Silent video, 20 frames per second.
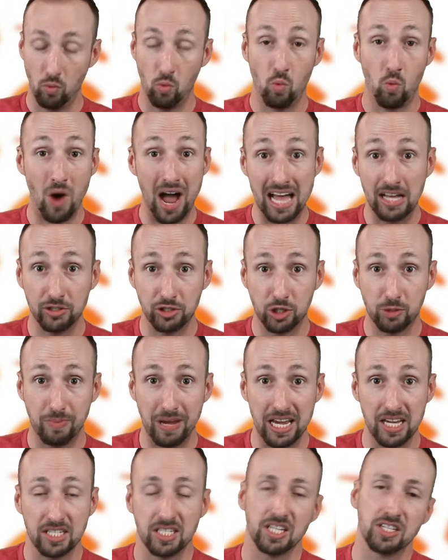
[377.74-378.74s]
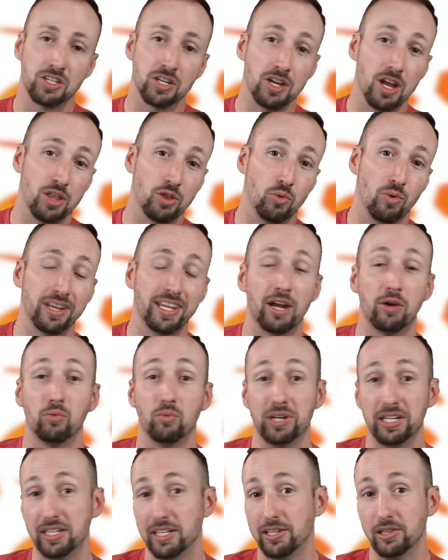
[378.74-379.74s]
Wild Space is another one that
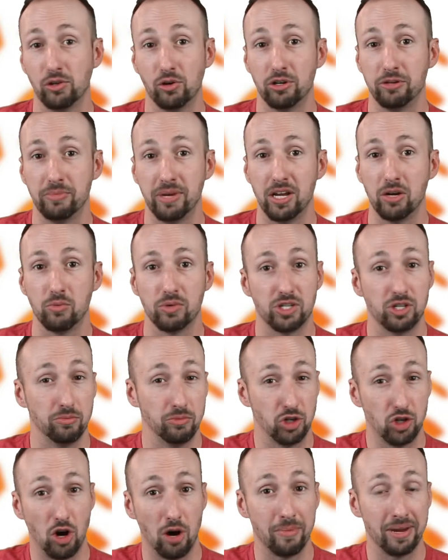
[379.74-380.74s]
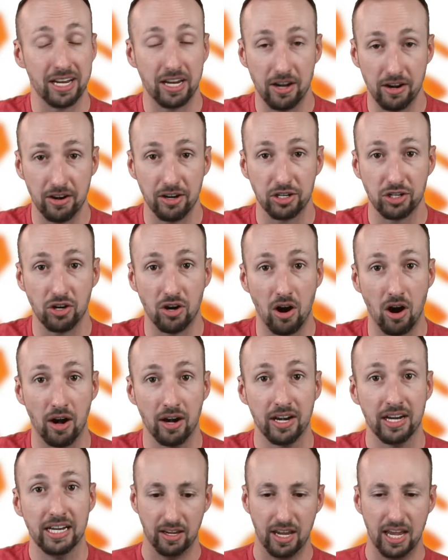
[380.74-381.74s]
really lured me in with some charming character
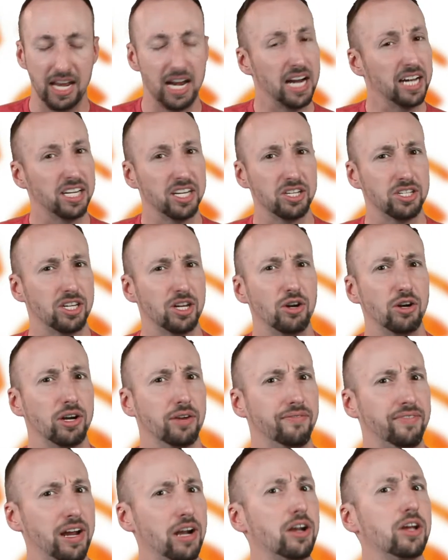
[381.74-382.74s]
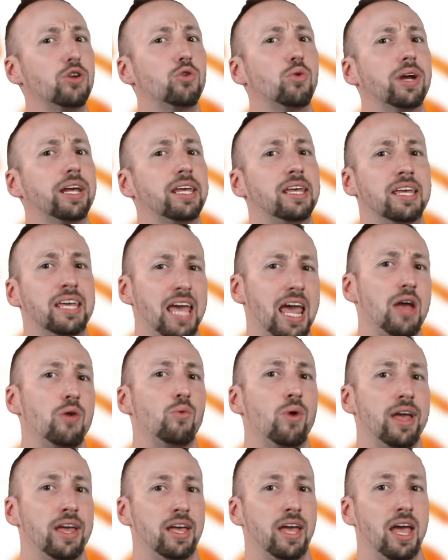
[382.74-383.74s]
art, and I'd consider it a very quick
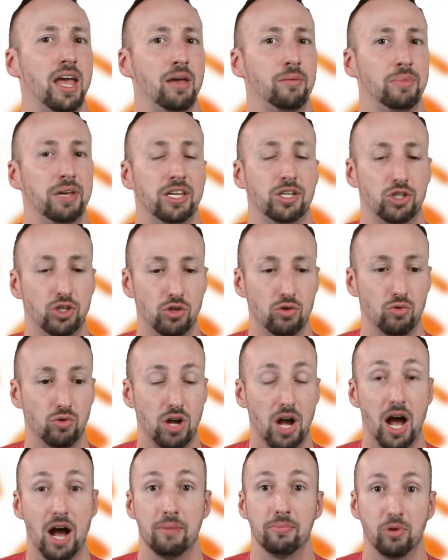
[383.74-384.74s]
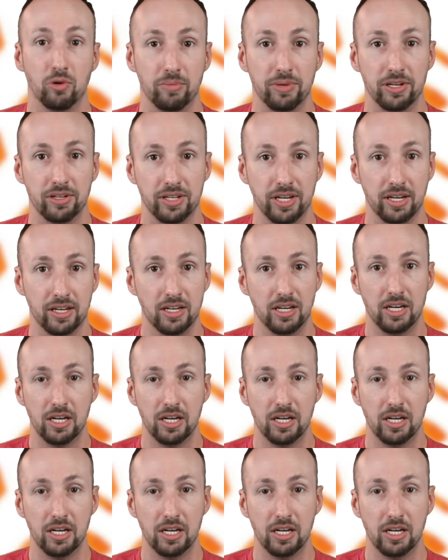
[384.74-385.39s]
gateway game into combo building.